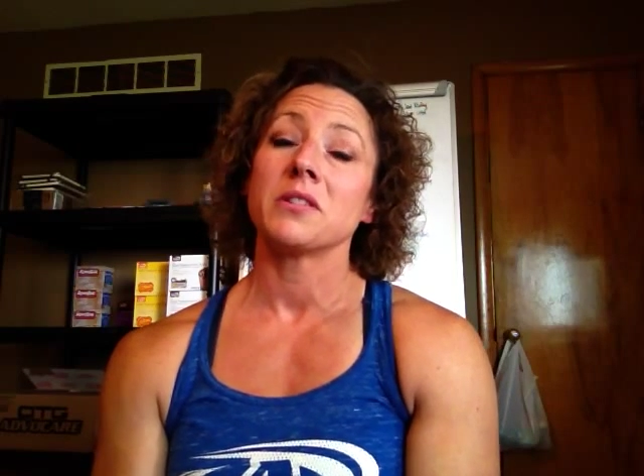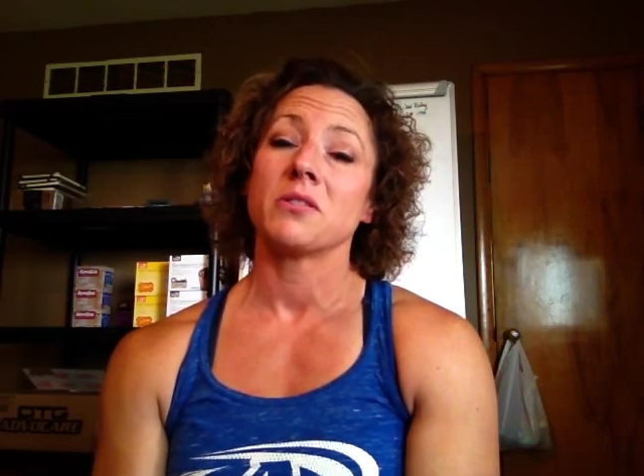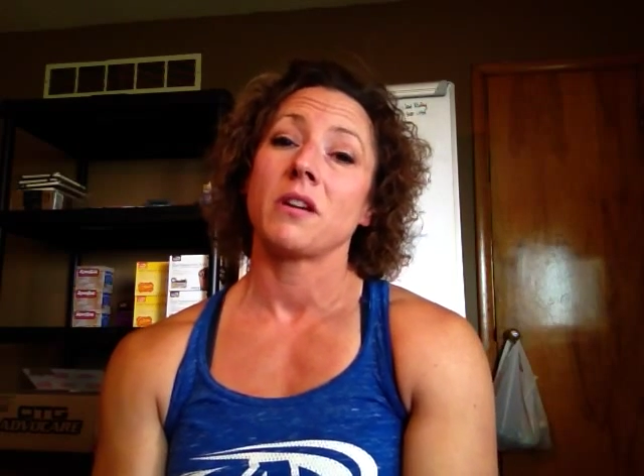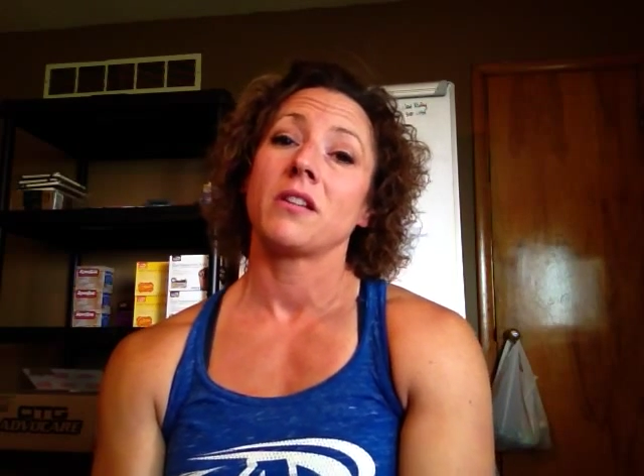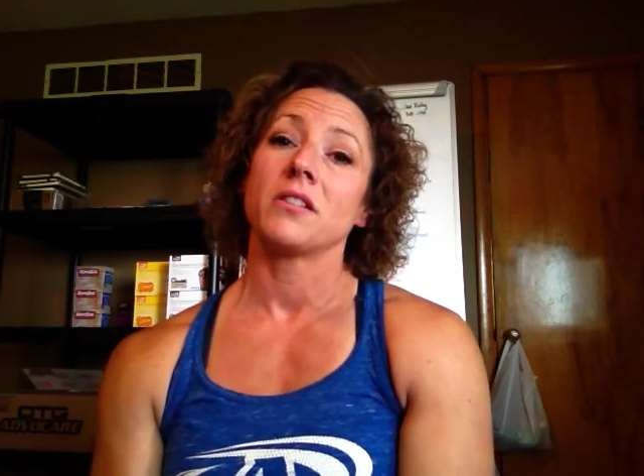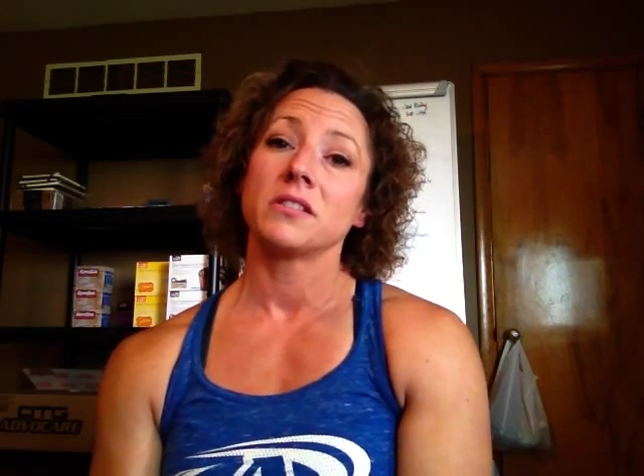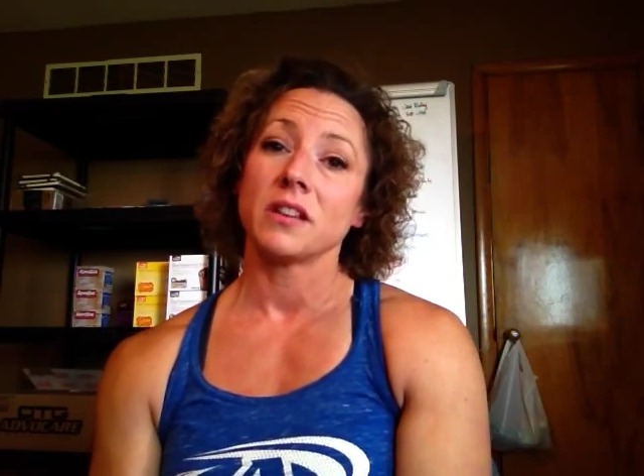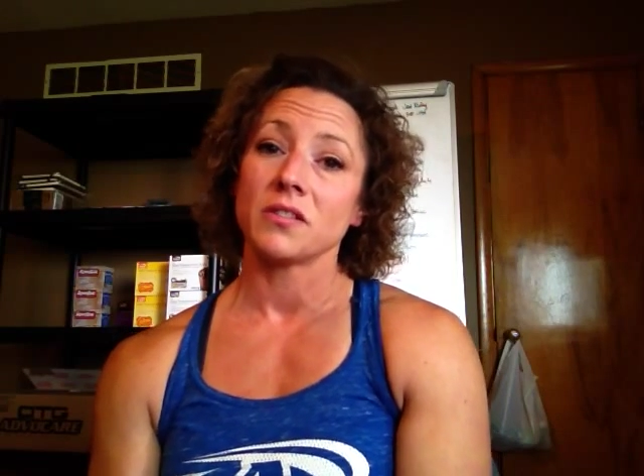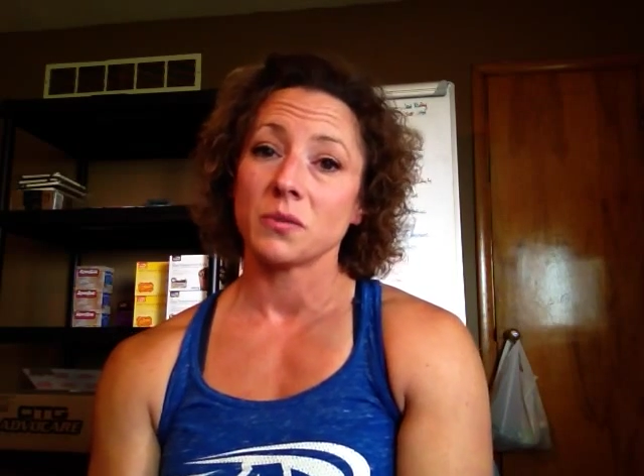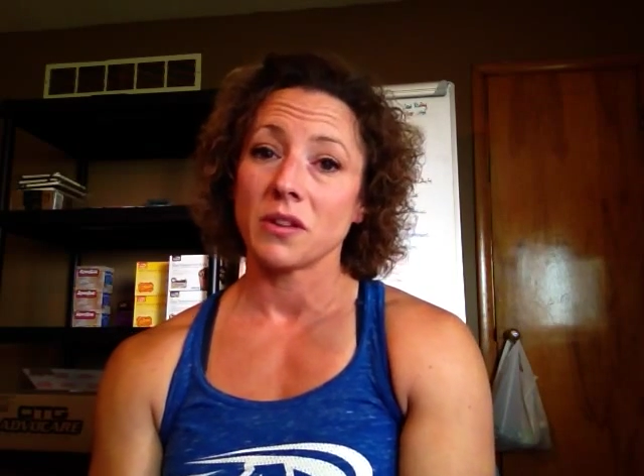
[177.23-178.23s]
surround
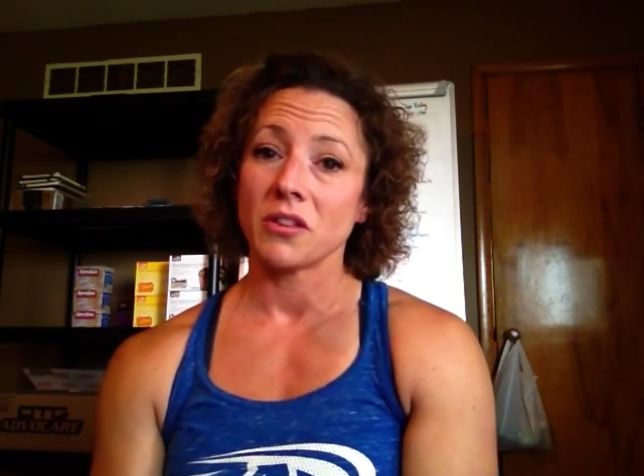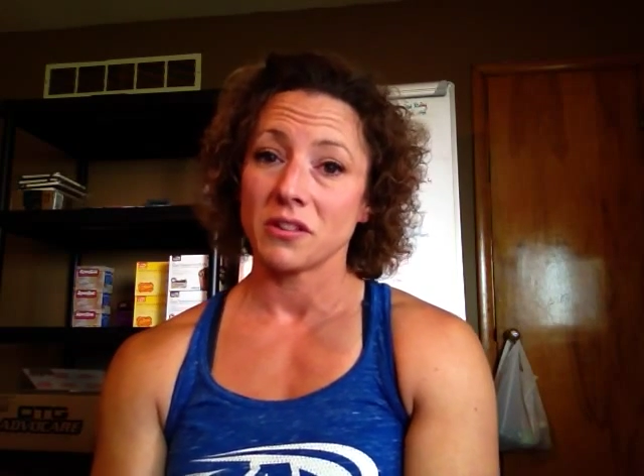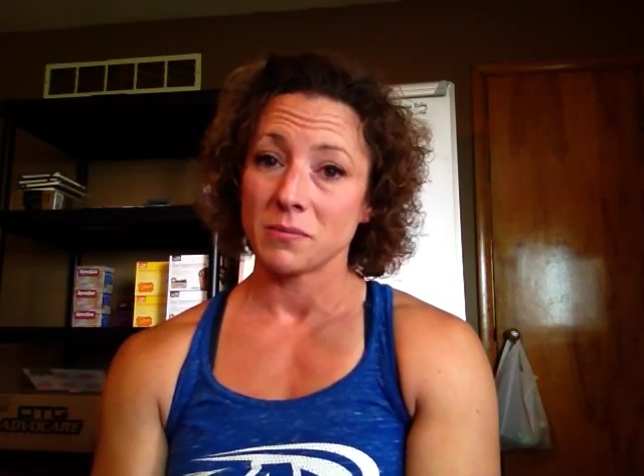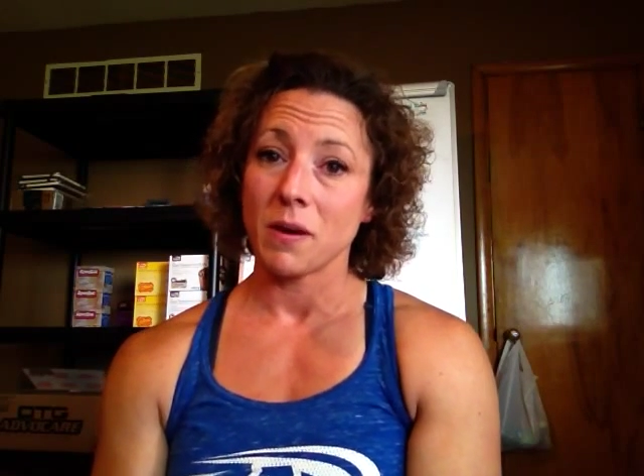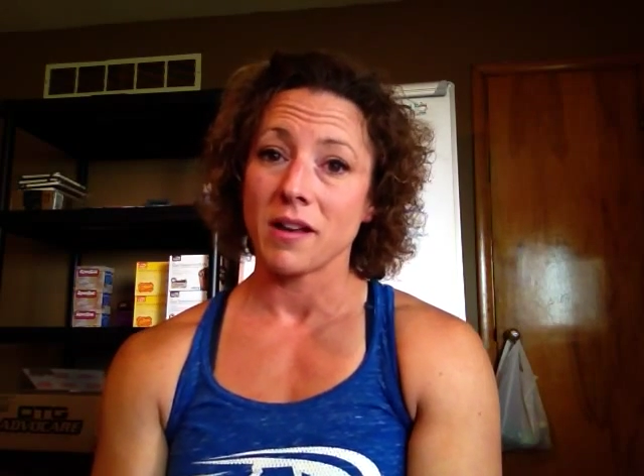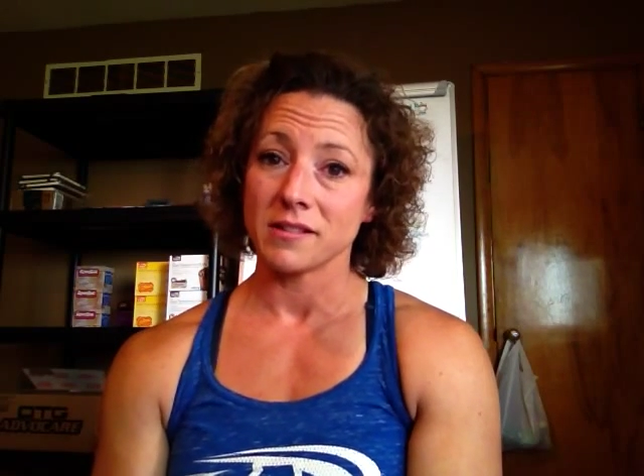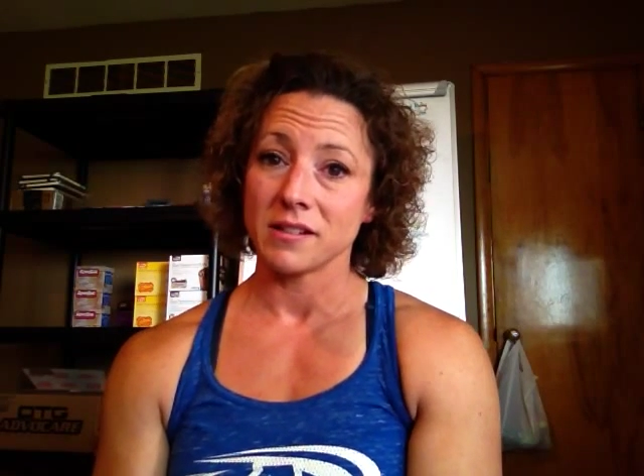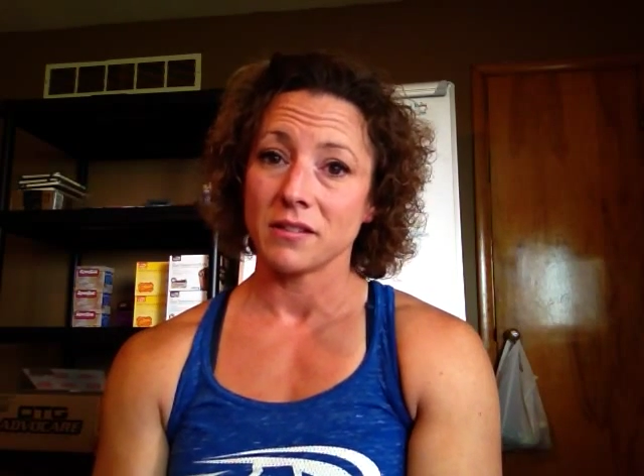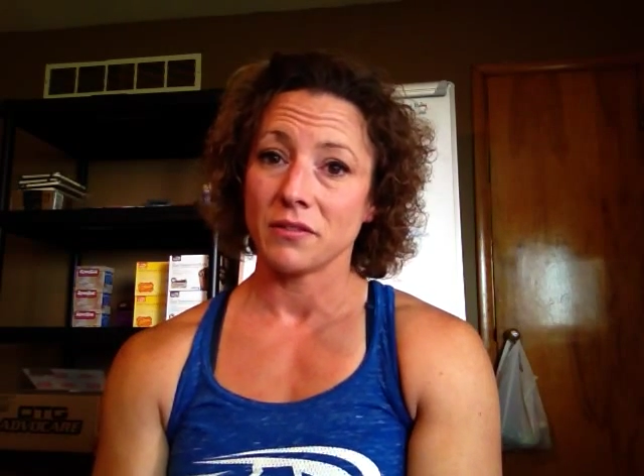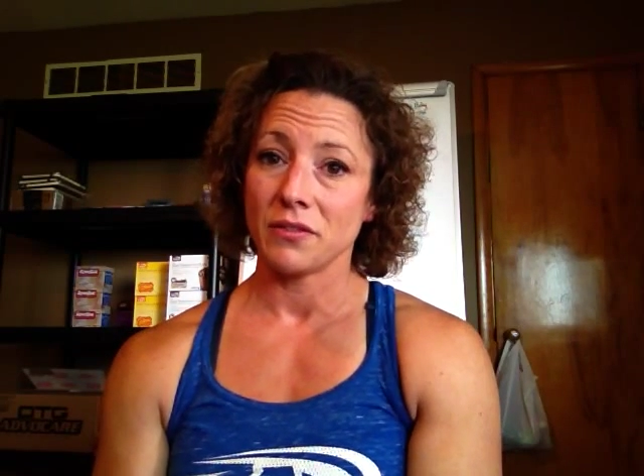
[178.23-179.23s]
ourselves with is
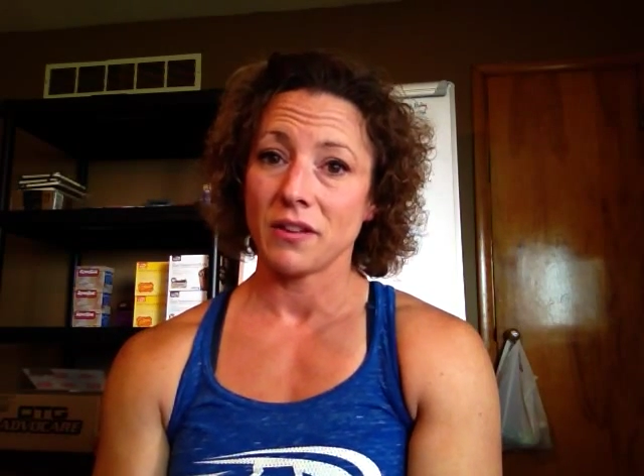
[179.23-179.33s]
positive.